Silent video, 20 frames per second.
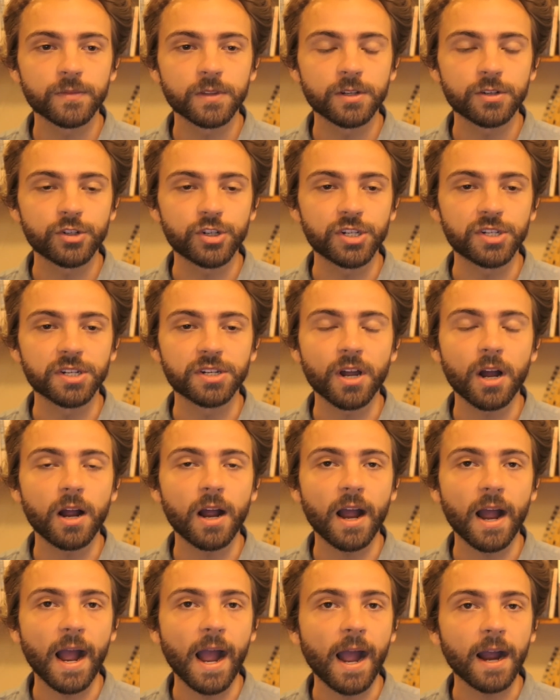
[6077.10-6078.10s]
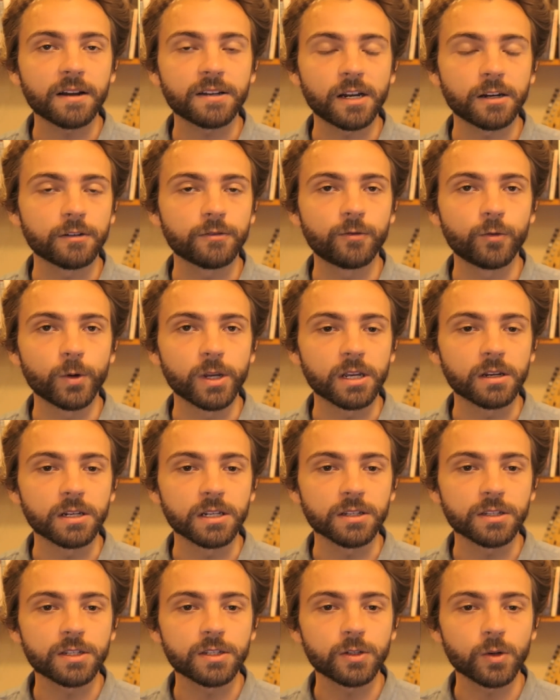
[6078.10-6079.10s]
She did not act out of
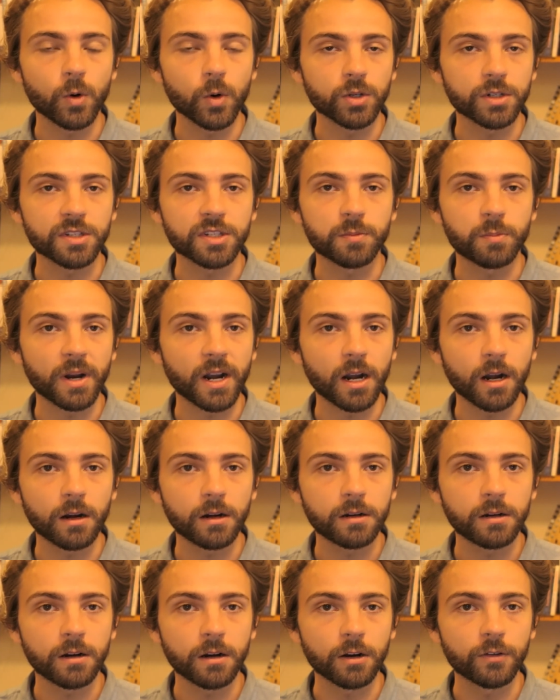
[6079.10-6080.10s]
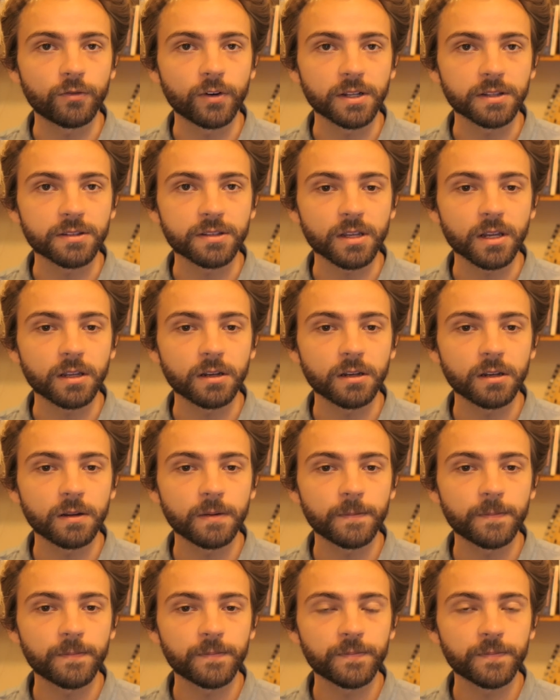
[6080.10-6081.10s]
weakness or despair, her friend said.
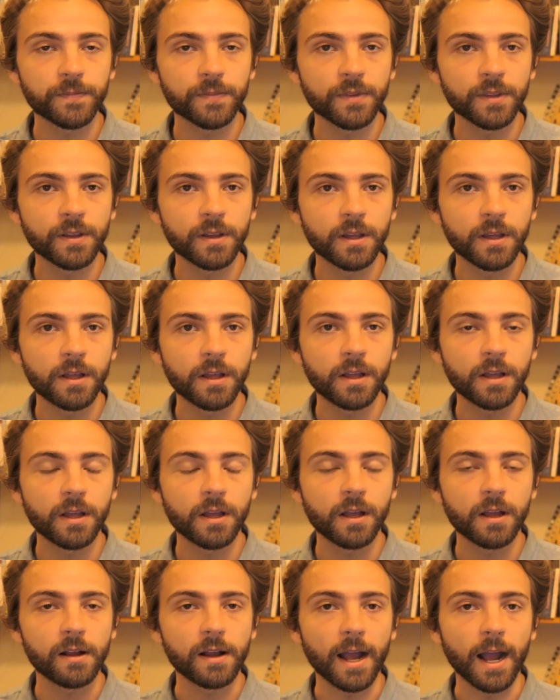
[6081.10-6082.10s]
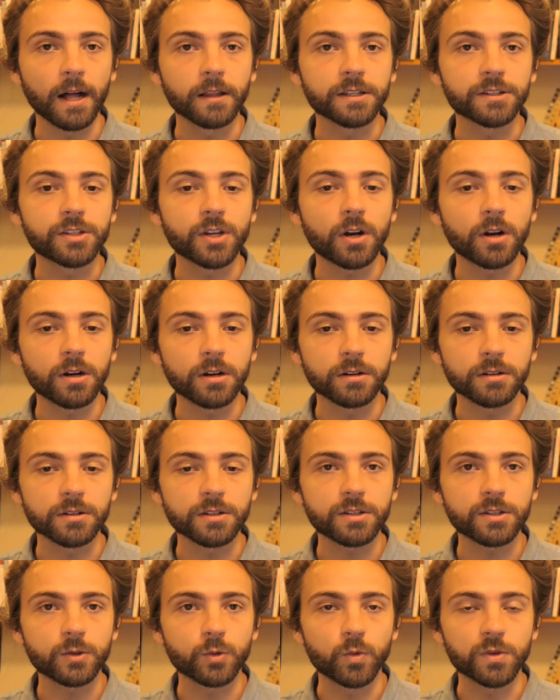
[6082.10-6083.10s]
Alice
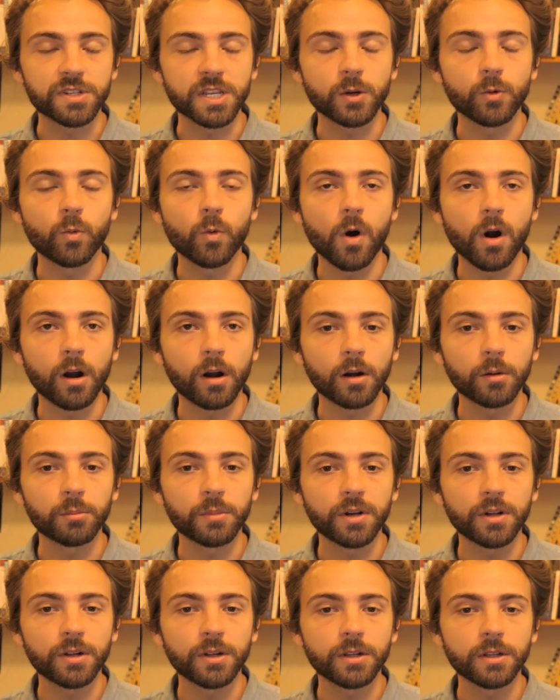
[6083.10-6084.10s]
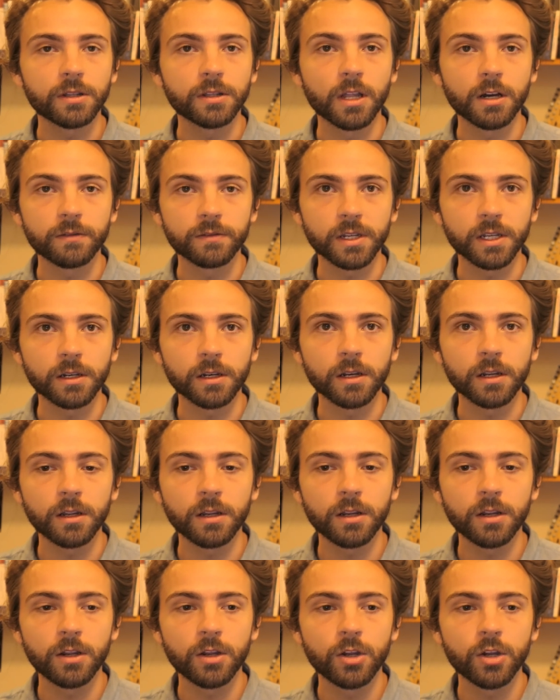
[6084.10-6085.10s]
Herz was a warm, loving,
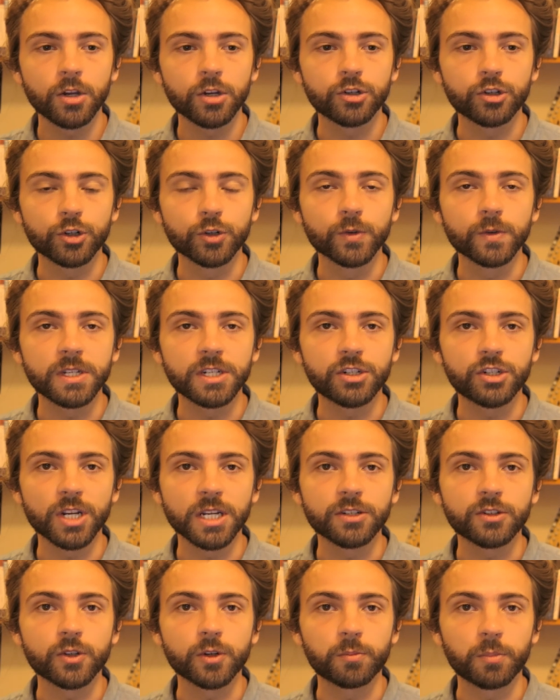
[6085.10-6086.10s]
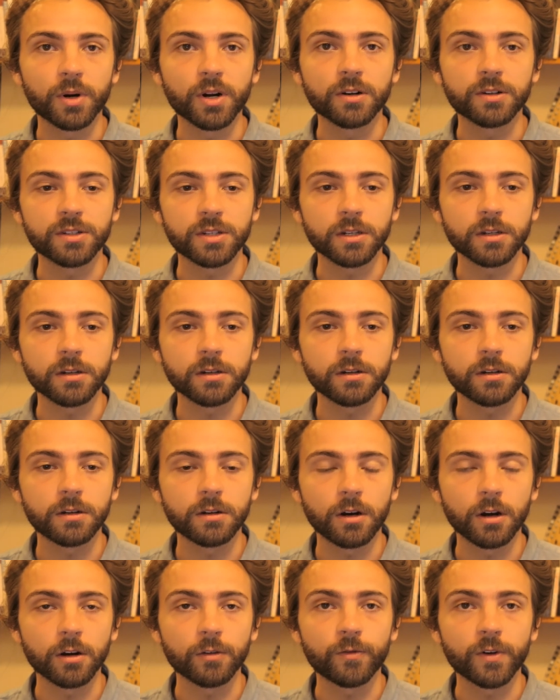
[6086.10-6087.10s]
truly gentle person,
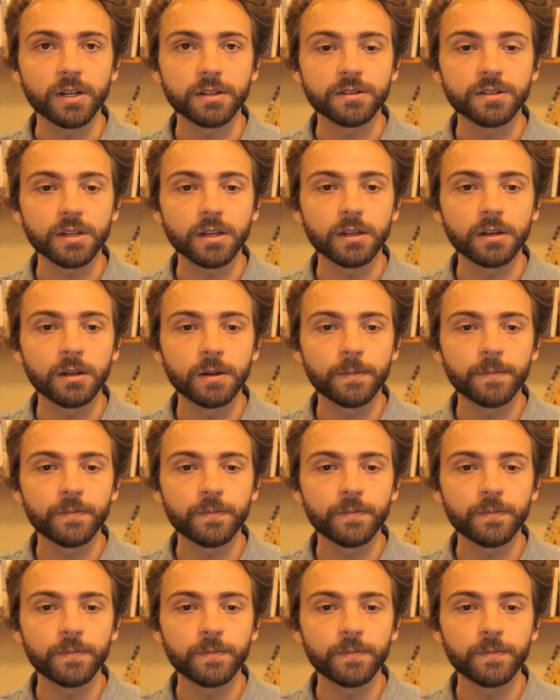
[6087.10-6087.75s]
her friend said,